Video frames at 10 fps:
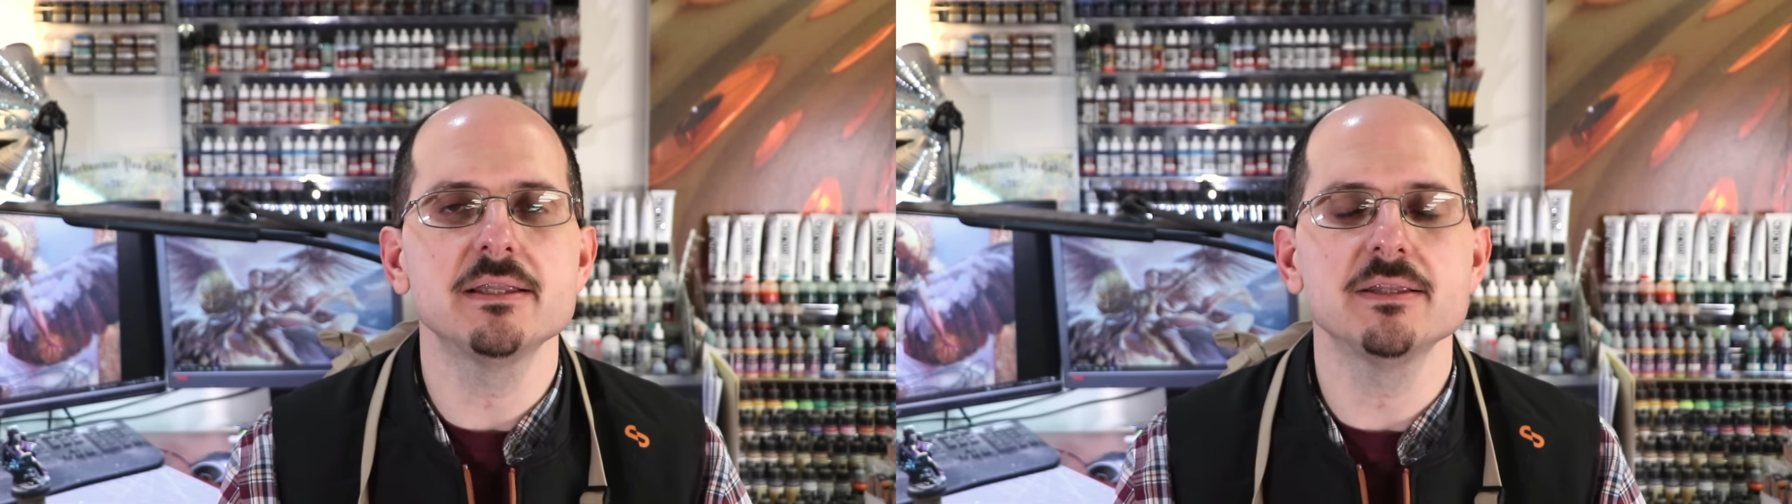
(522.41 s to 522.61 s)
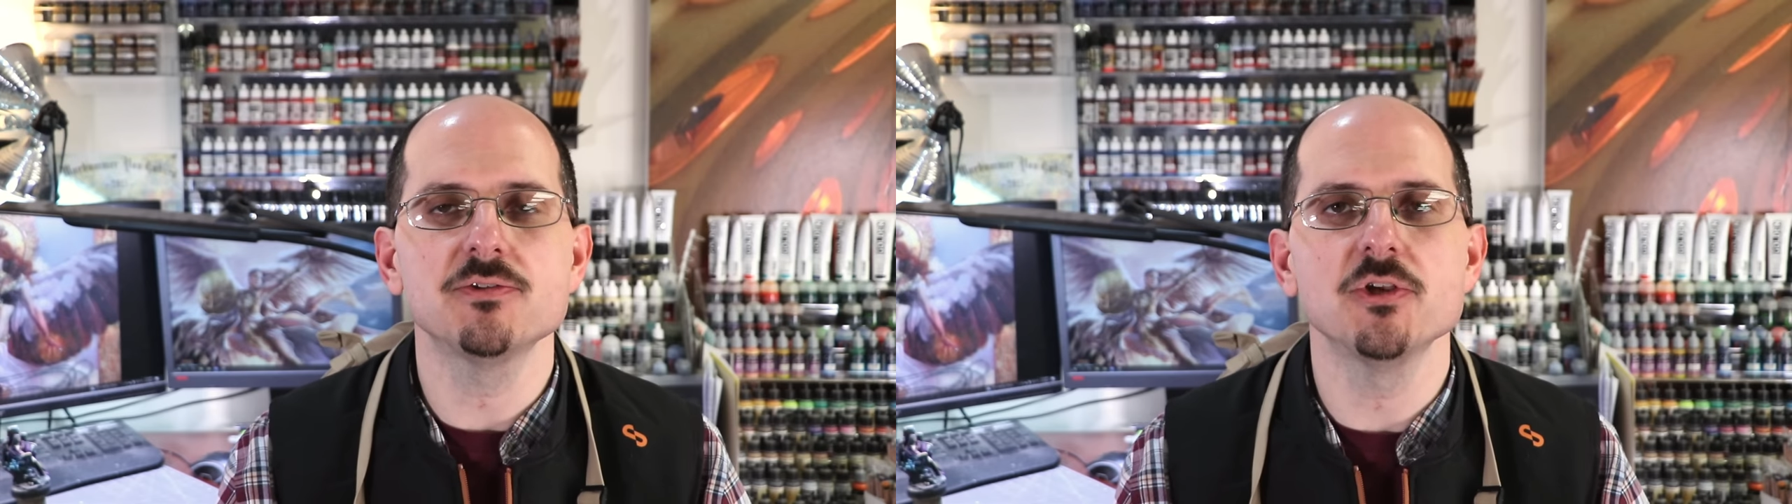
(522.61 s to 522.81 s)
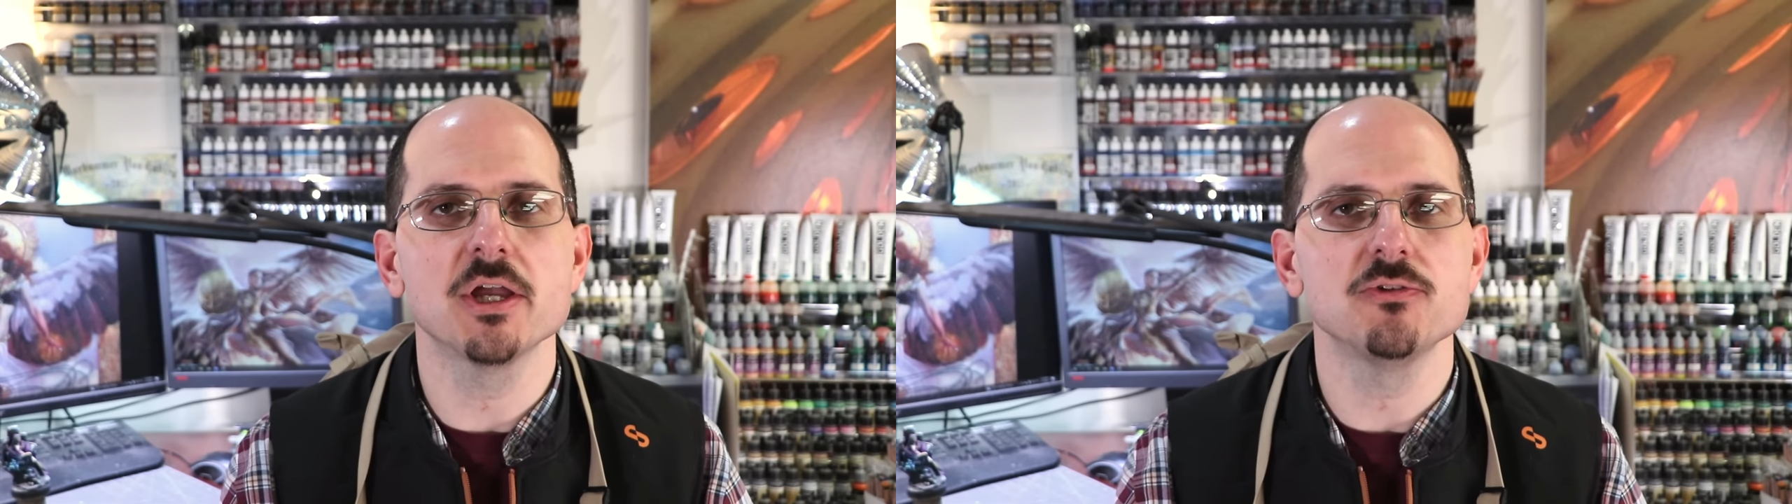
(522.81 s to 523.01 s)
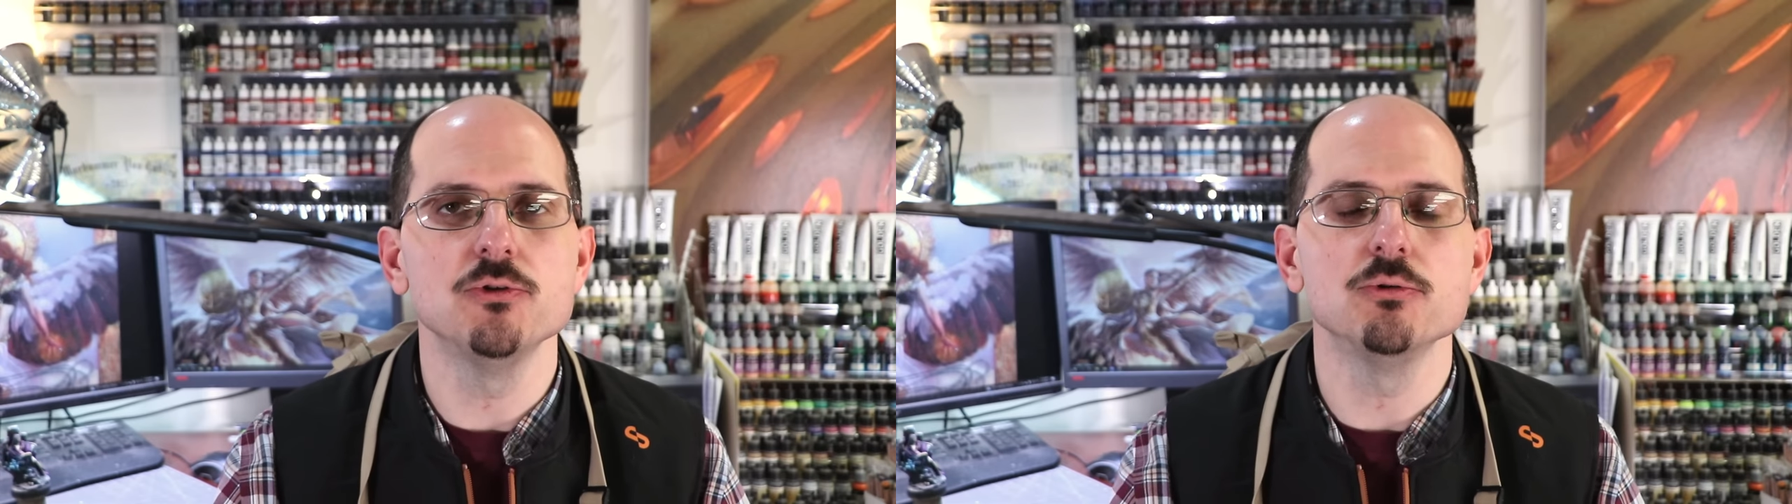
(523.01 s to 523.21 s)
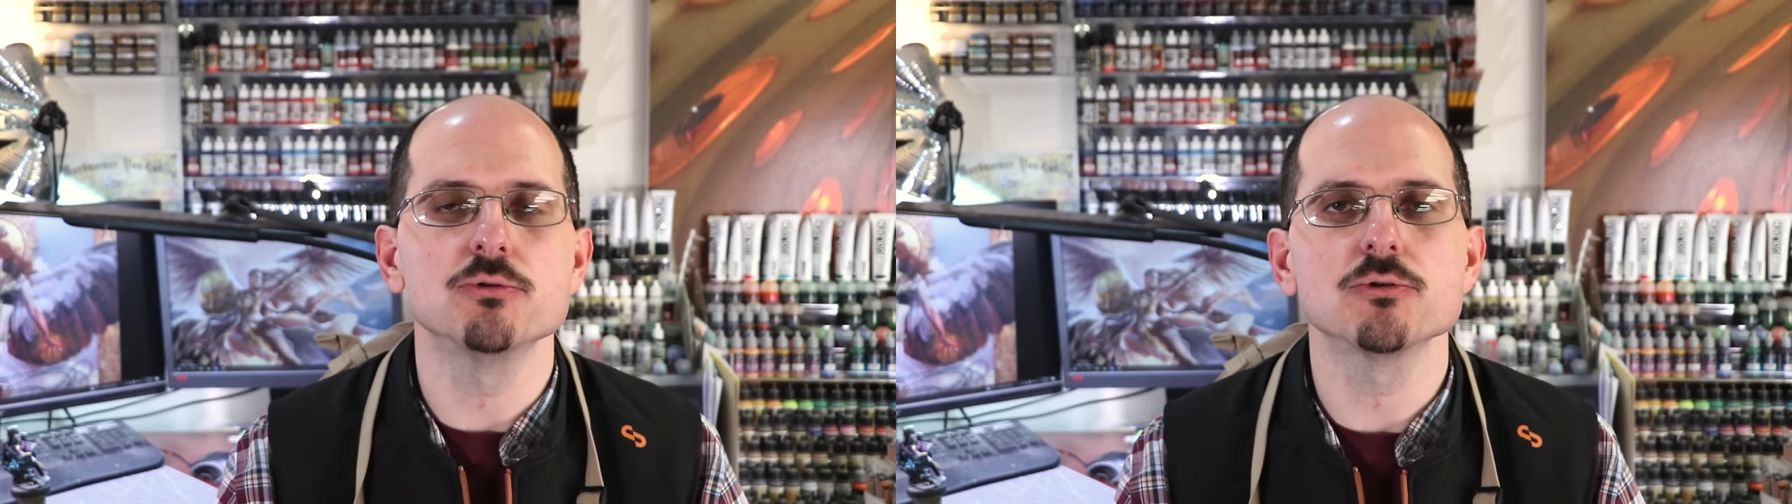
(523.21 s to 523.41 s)
to this
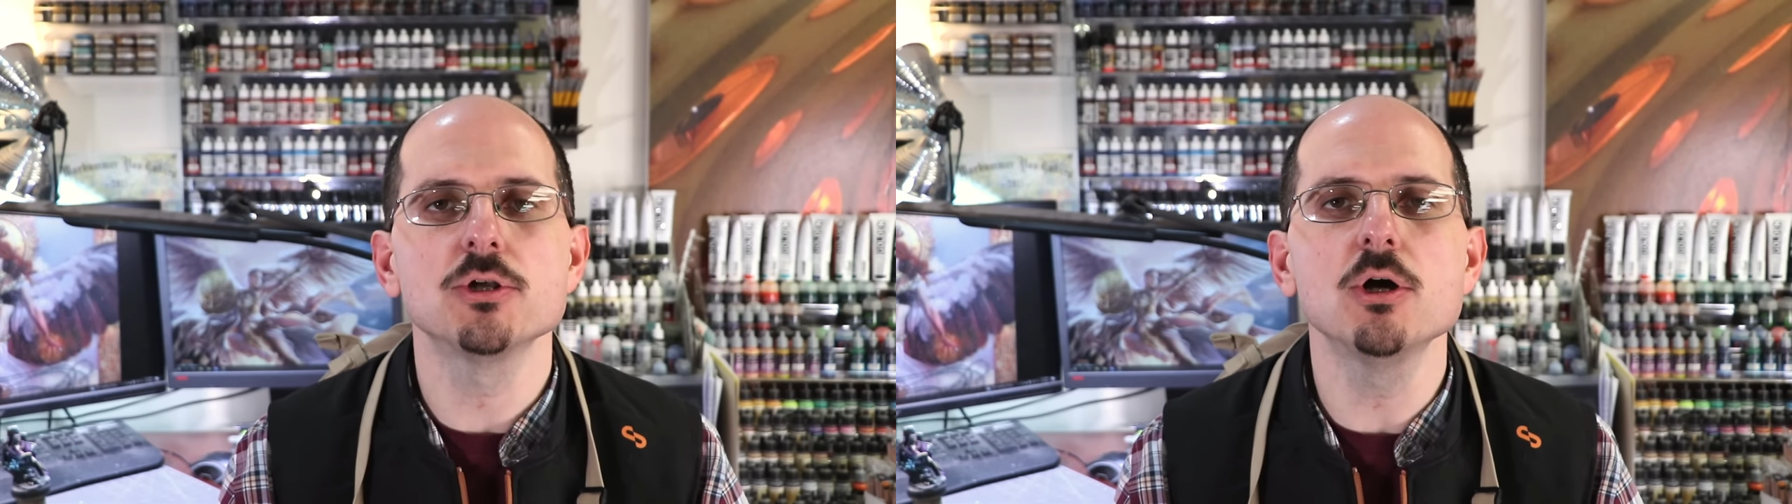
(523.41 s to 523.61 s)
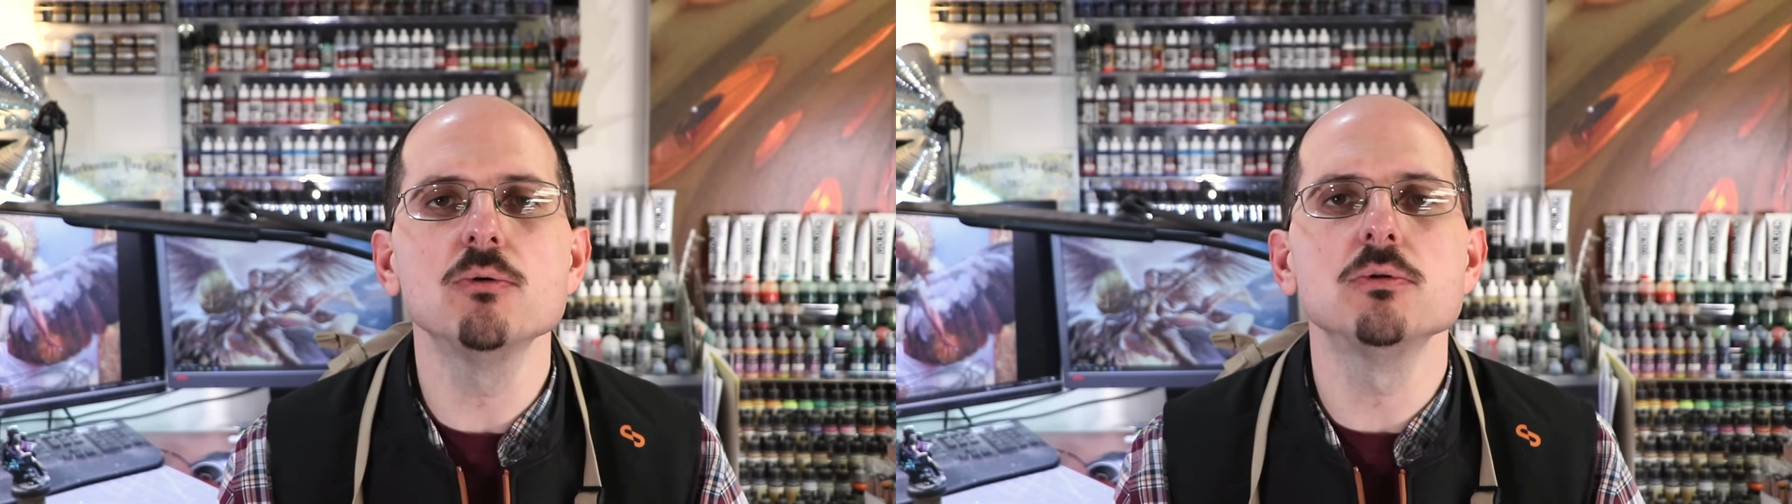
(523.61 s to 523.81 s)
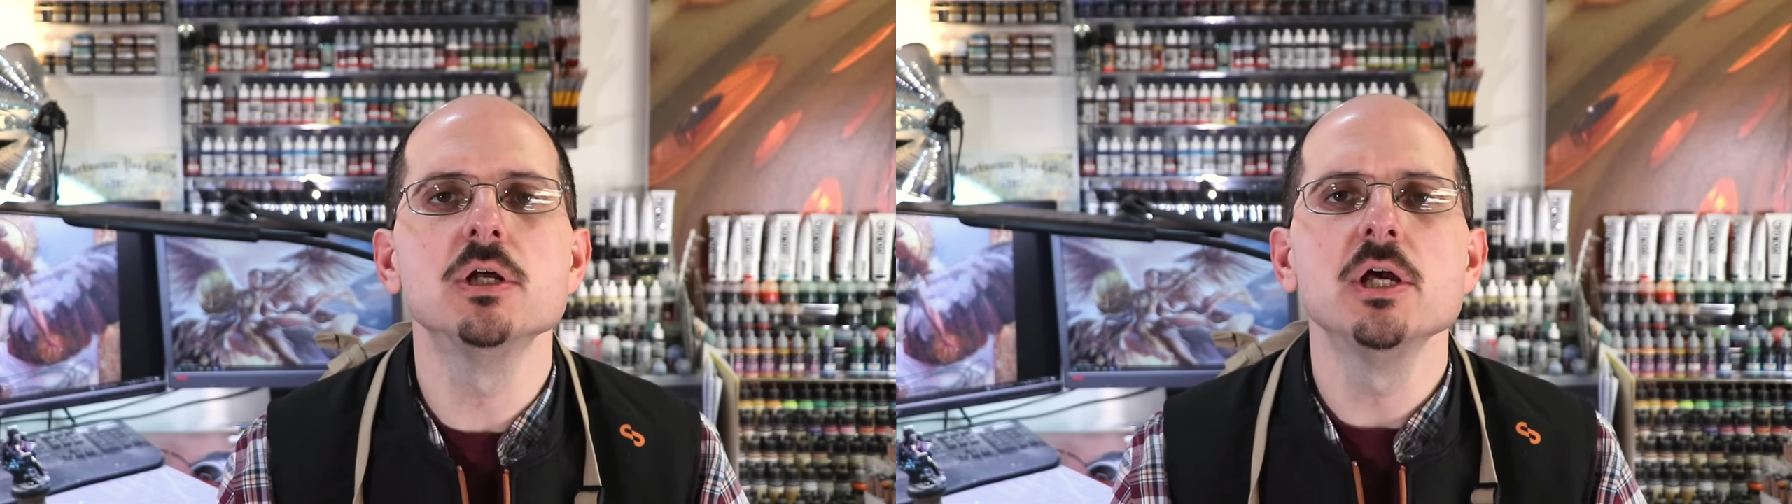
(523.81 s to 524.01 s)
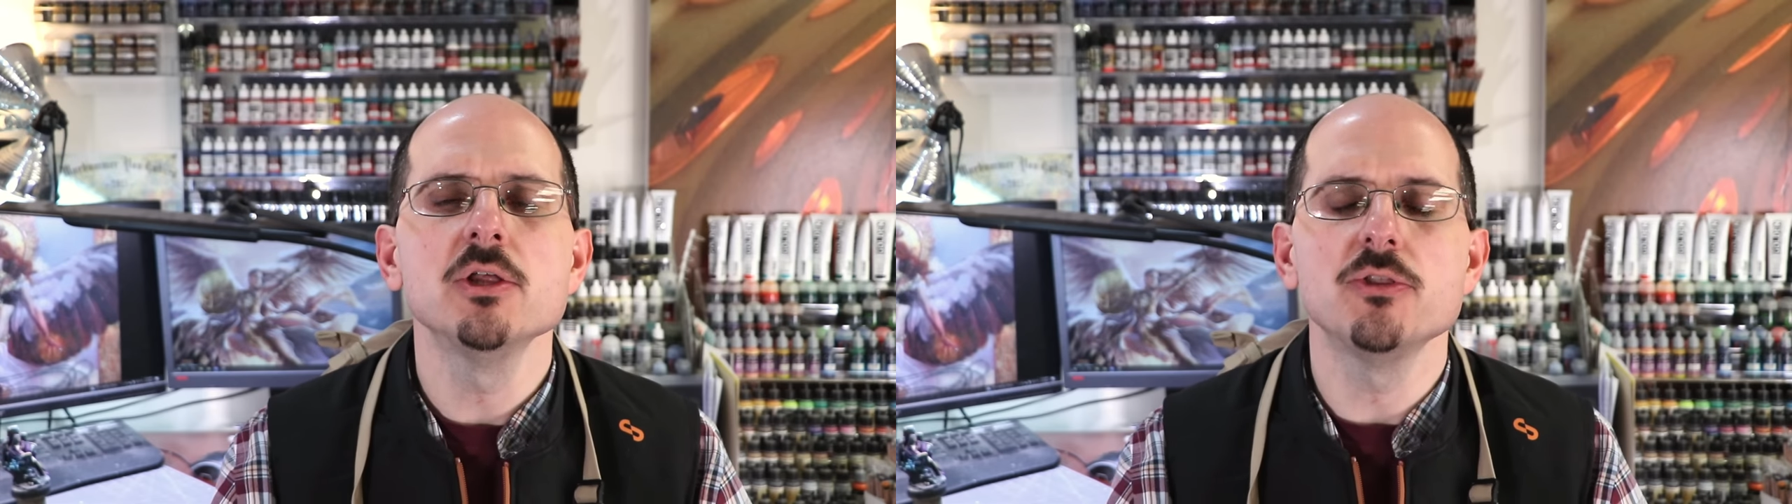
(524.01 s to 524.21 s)
nice neutral tone